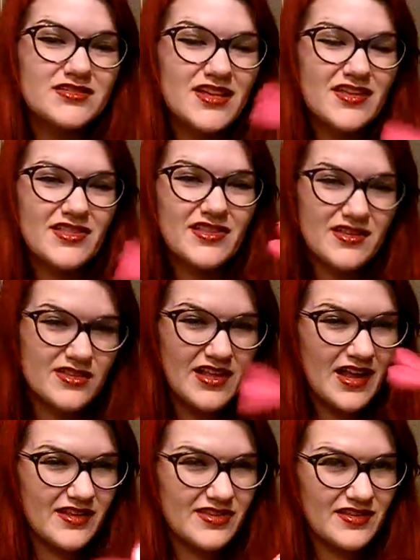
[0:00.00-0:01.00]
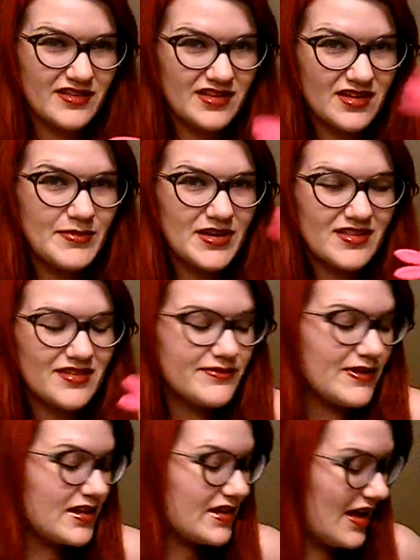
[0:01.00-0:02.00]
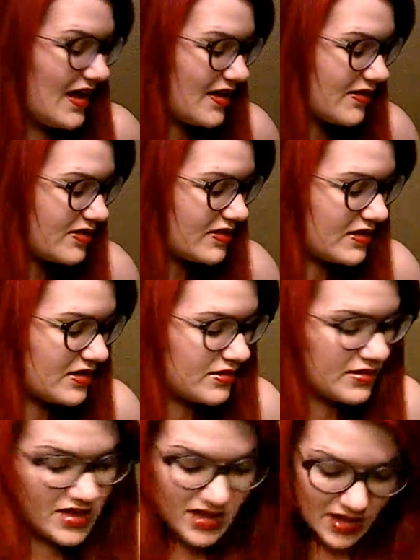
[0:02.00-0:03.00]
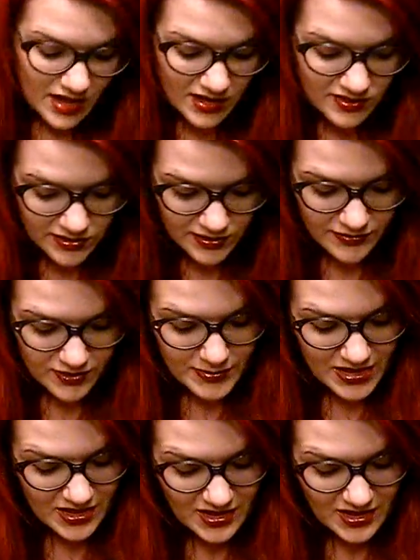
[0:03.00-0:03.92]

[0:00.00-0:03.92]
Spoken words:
It's kind of silly, but it's a fun case, so it's good for me.